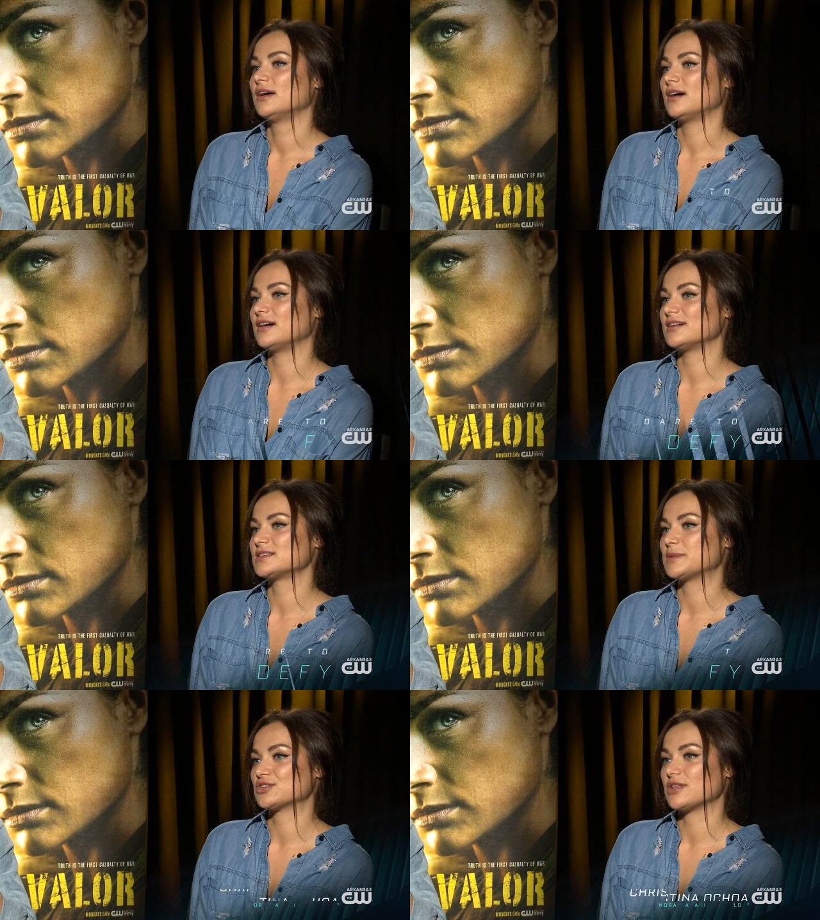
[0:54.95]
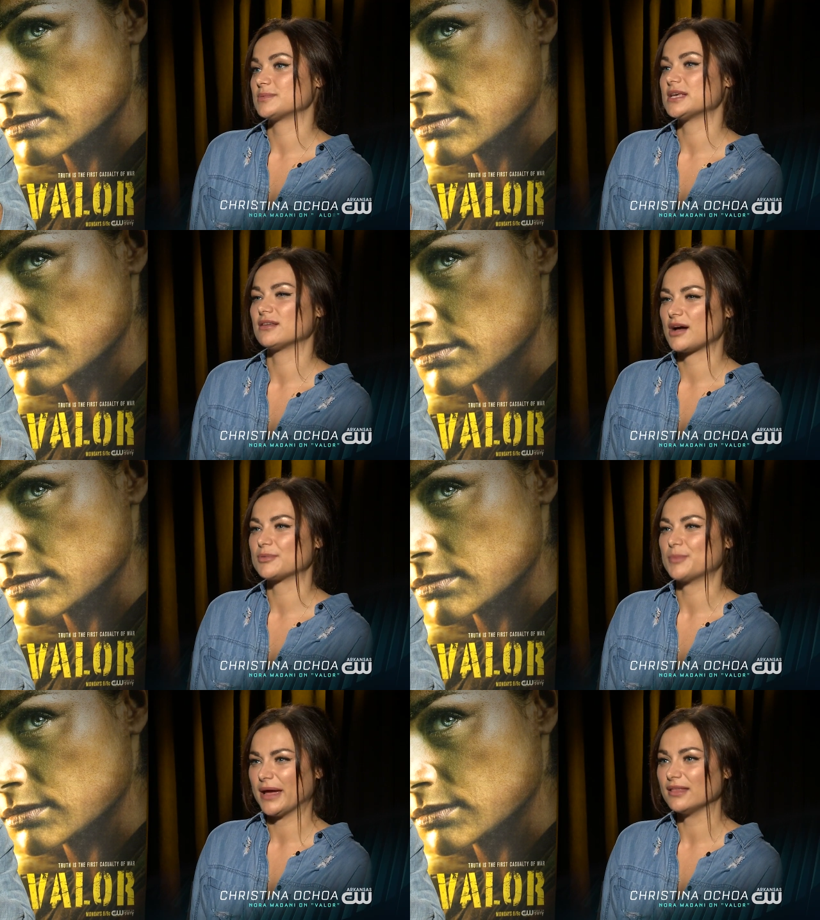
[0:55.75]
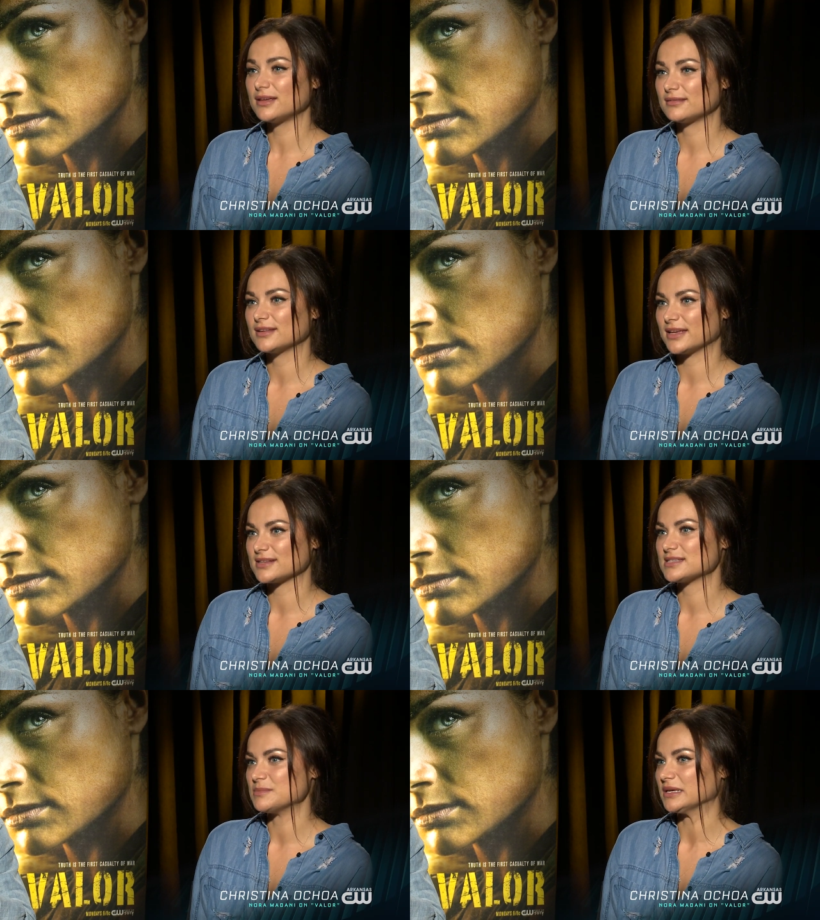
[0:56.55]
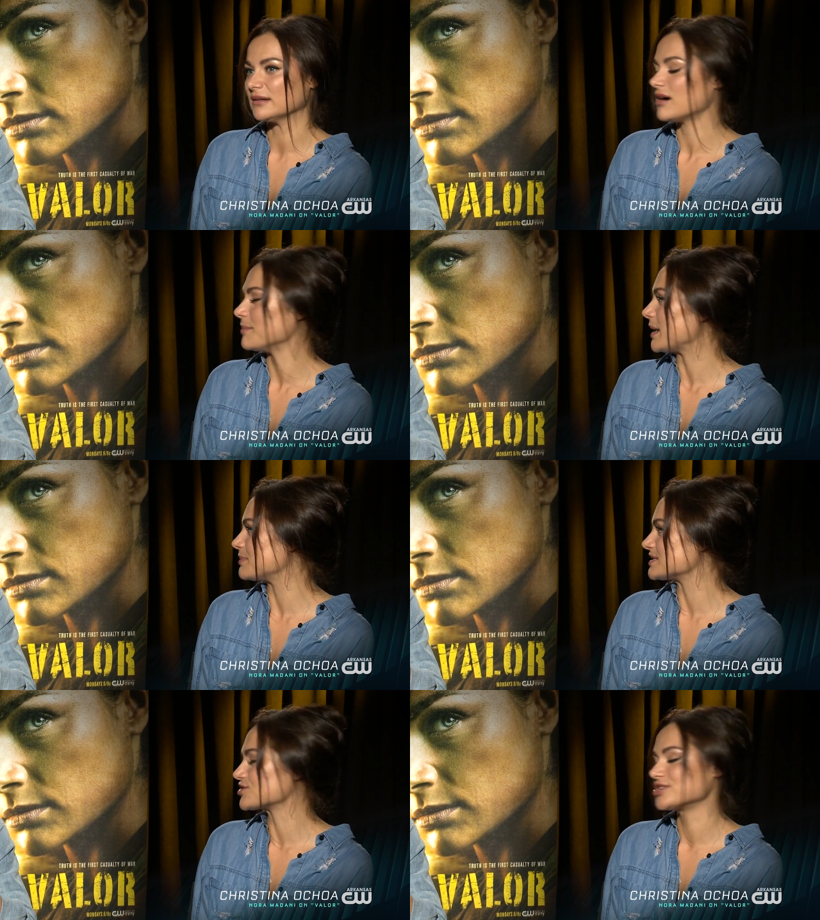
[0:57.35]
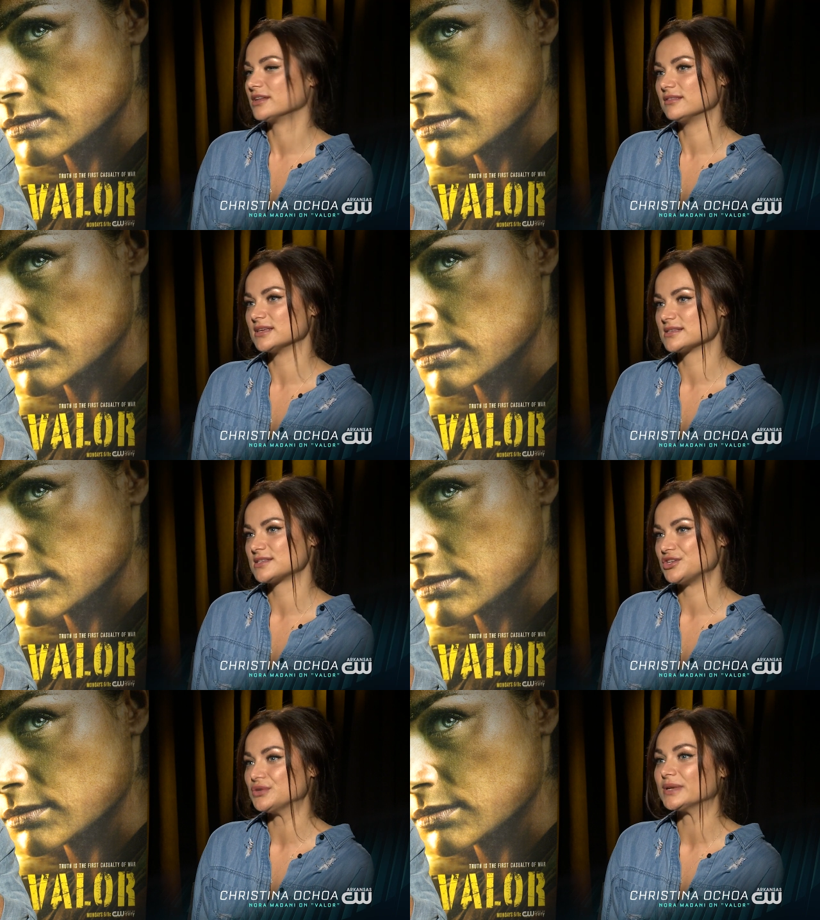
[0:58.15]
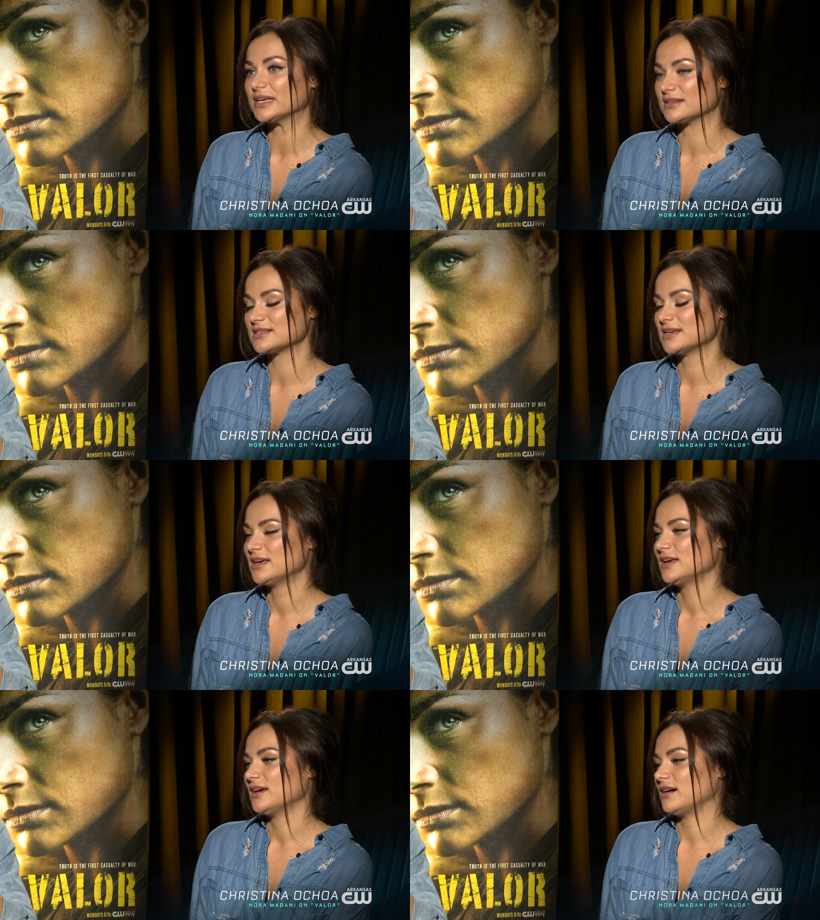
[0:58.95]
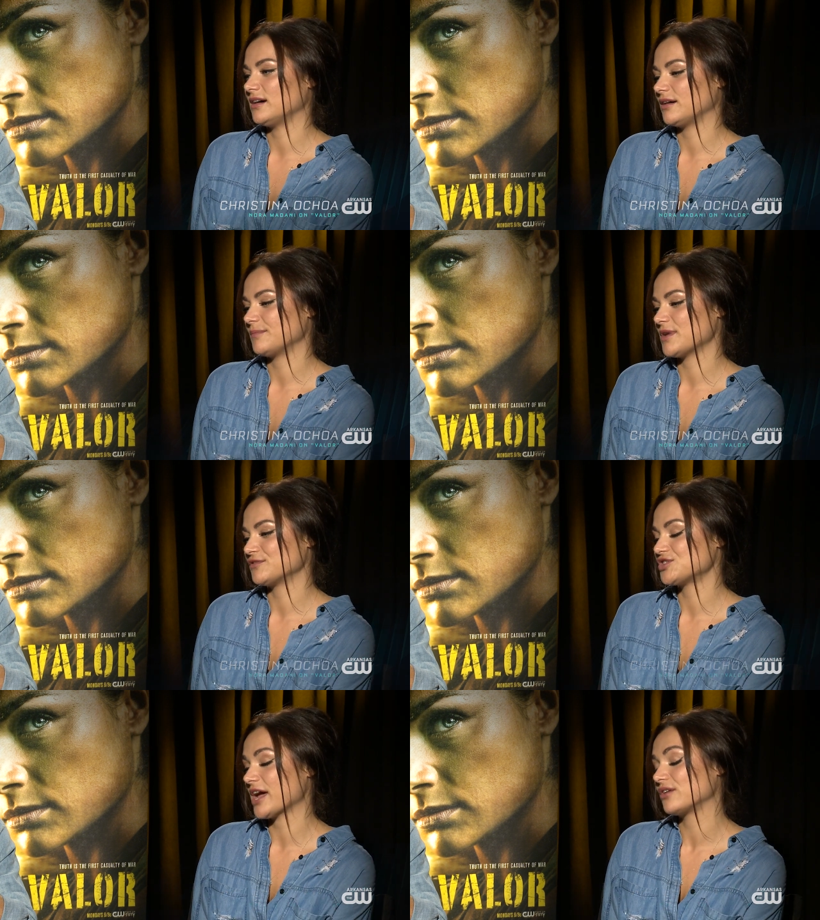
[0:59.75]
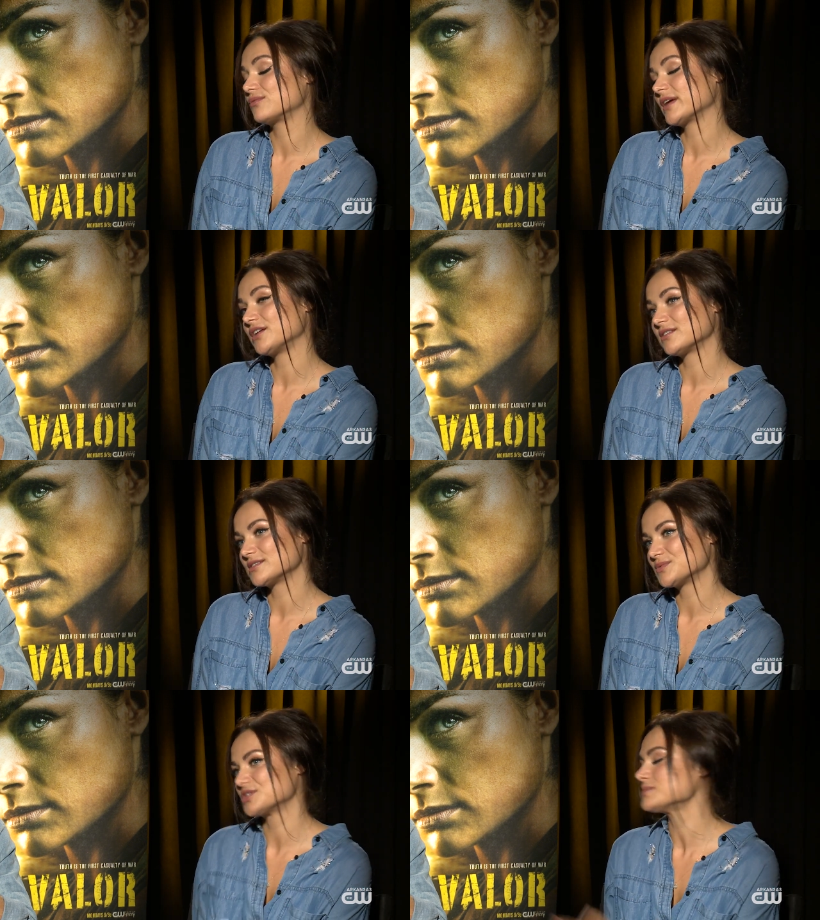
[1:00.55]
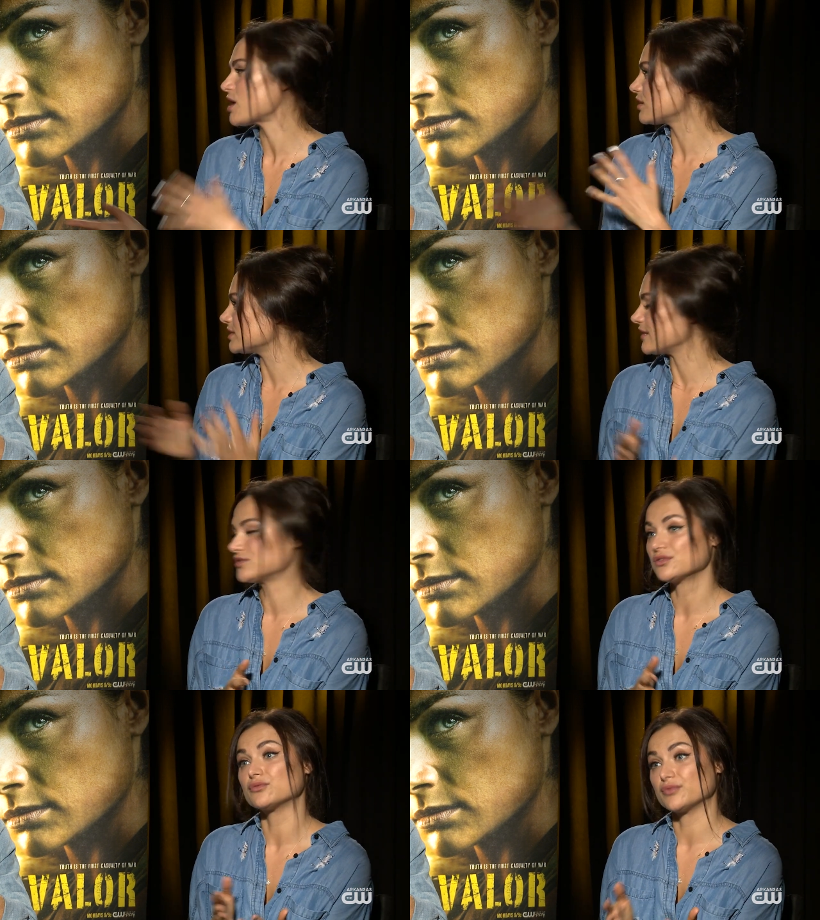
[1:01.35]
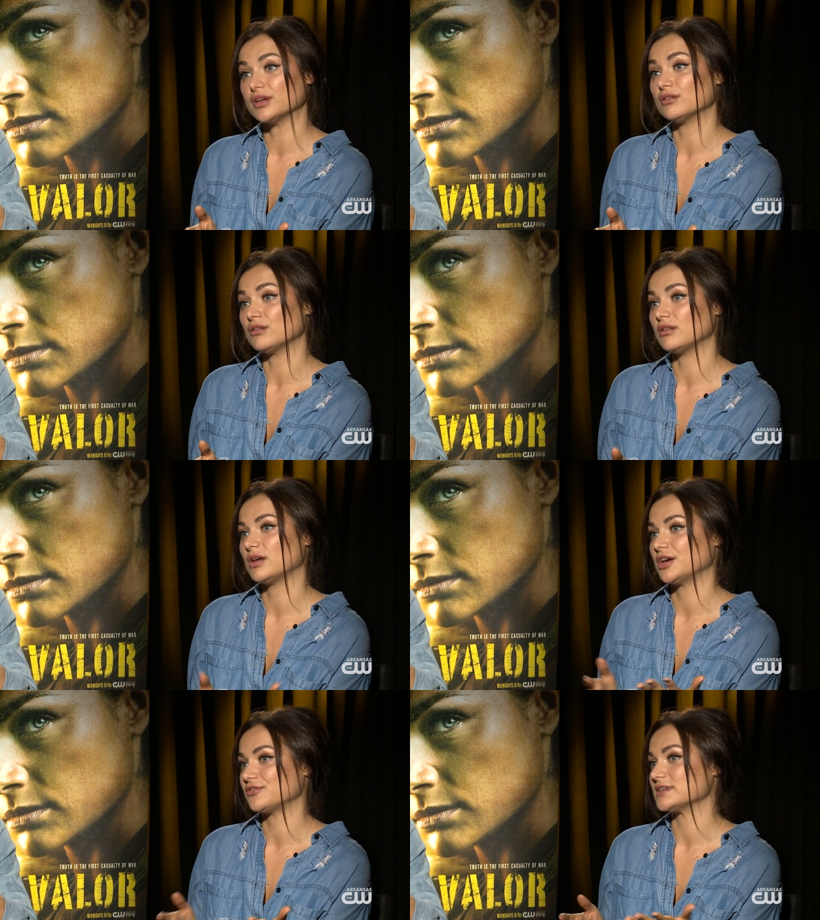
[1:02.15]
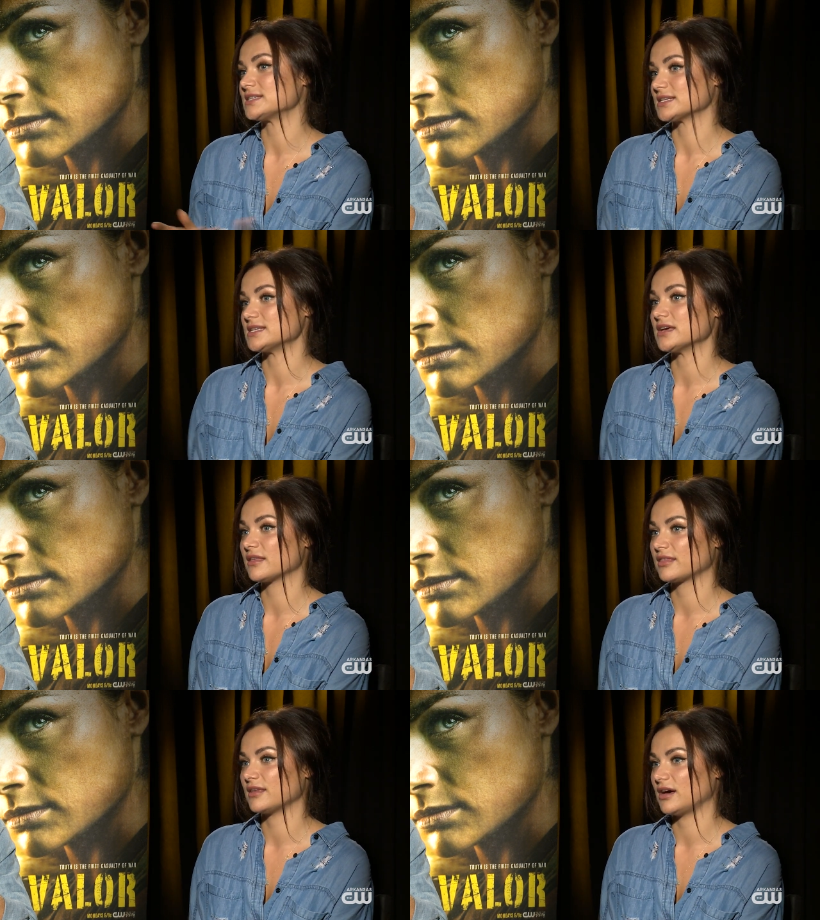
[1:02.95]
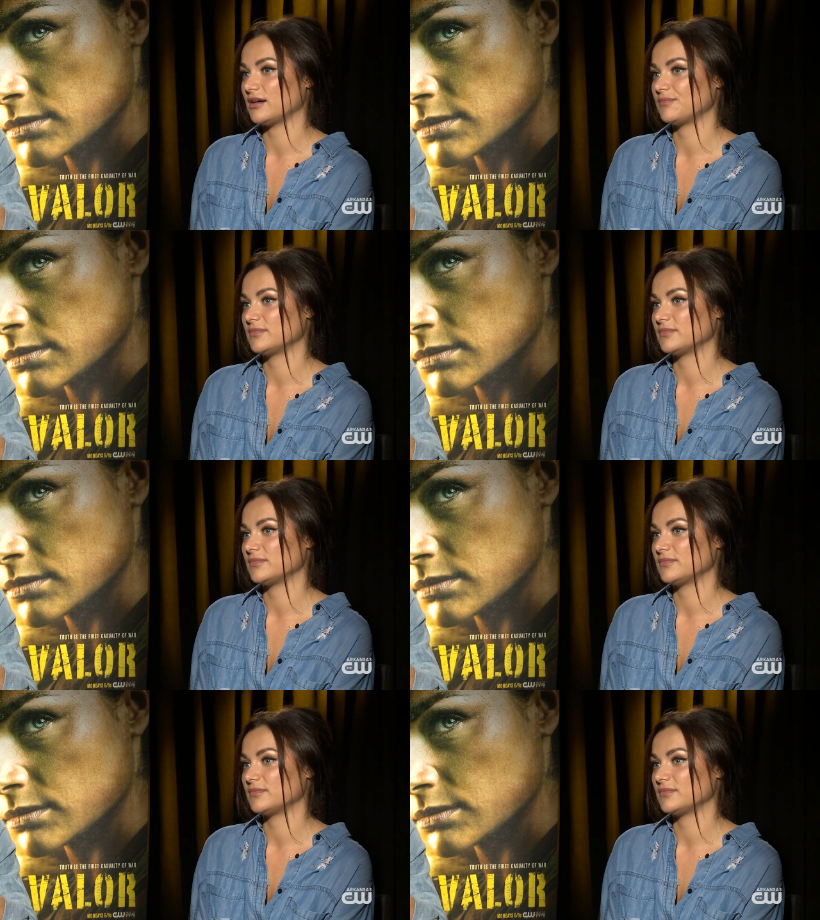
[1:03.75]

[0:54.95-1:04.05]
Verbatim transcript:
Speaker 1: uh, special ops helicopter pilot that gets to be in a combat position in this unit um, of Shadow Raiders, which is modeled after the real 160th uh,